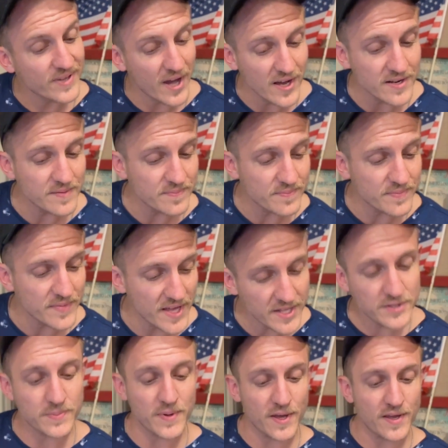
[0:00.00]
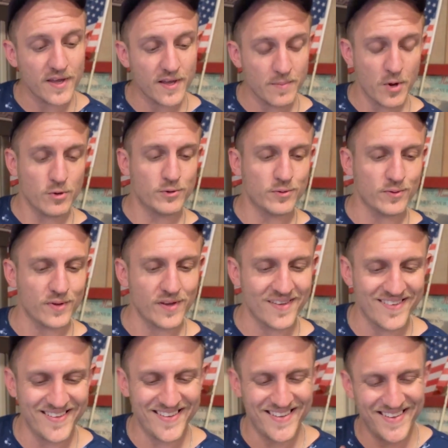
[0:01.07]
kind of hits me emotionally.
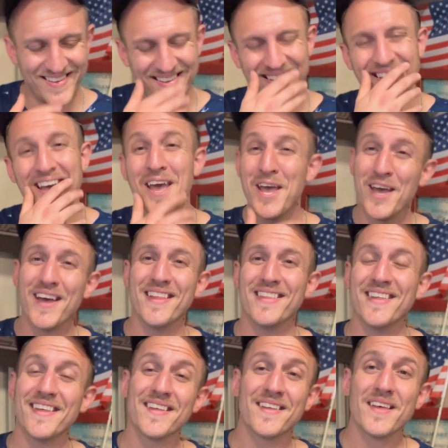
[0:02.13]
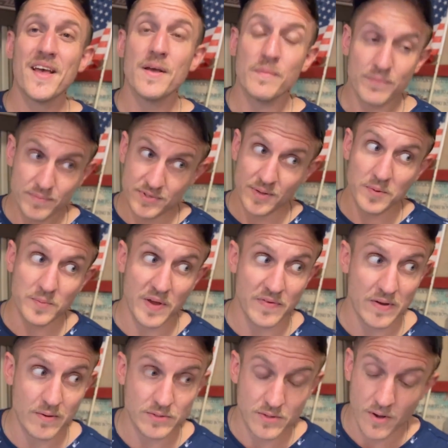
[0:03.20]
And some of my
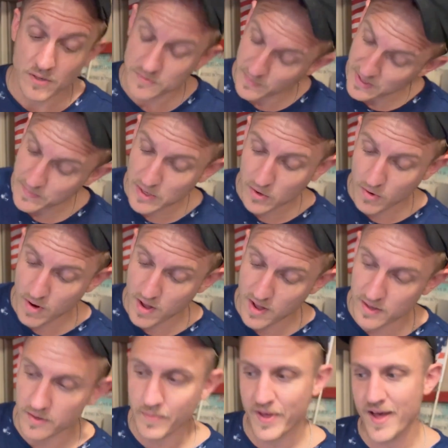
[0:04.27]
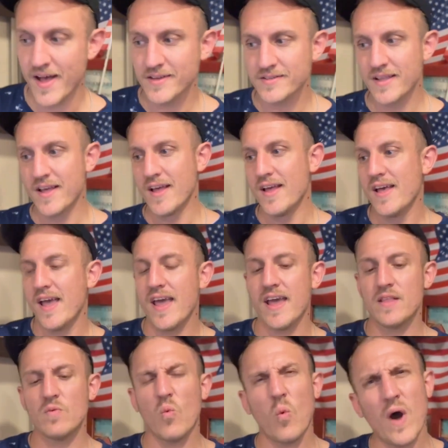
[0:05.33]
favorite songs made me cry in the past.
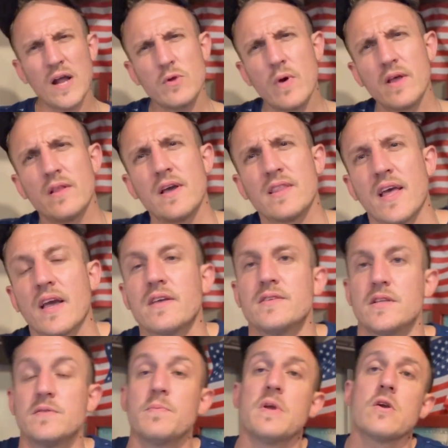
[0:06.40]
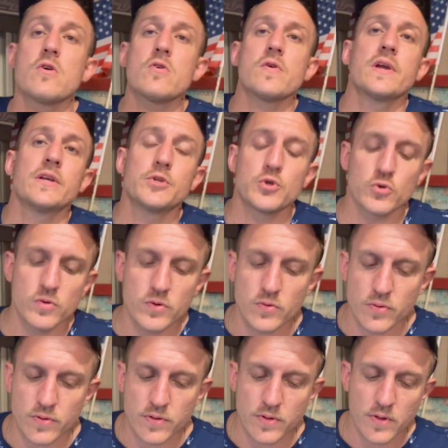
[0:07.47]
And why do I like that? Because it's mirroring
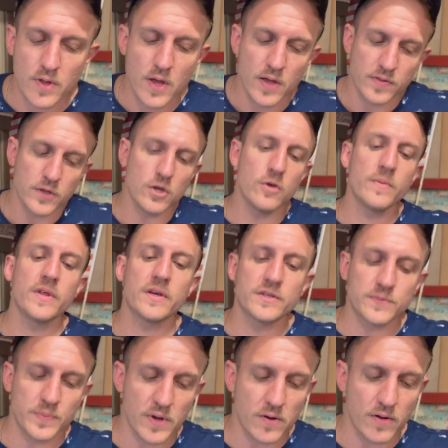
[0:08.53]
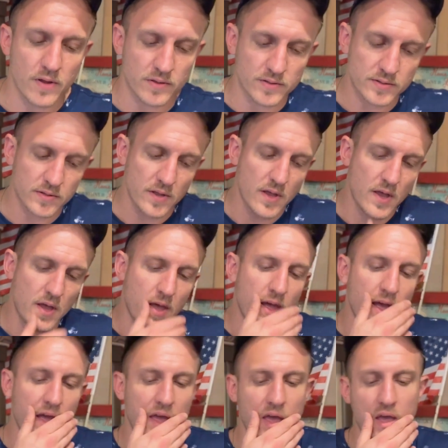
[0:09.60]
truth, the human experience,
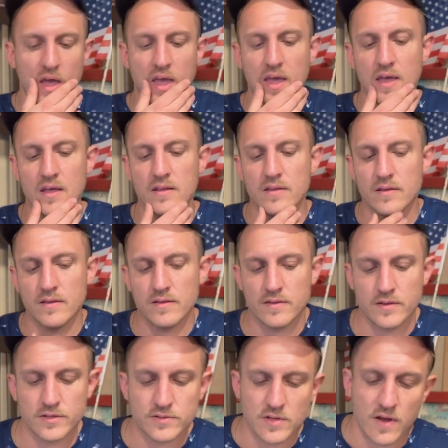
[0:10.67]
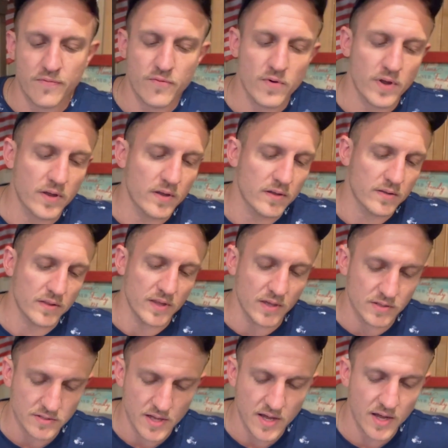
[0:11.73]
and the suffering, the
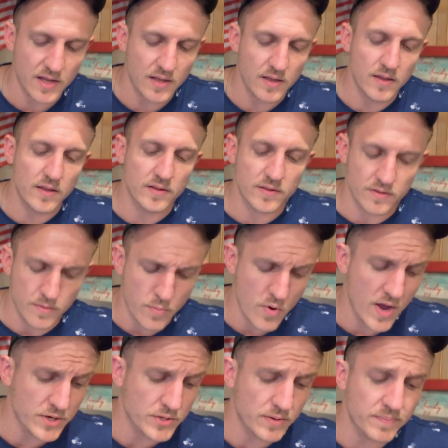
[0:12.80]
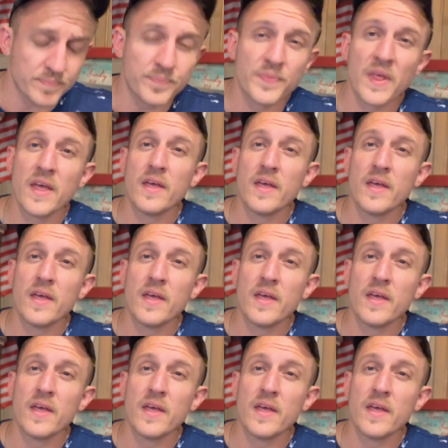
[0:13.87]
anxiety, the depression.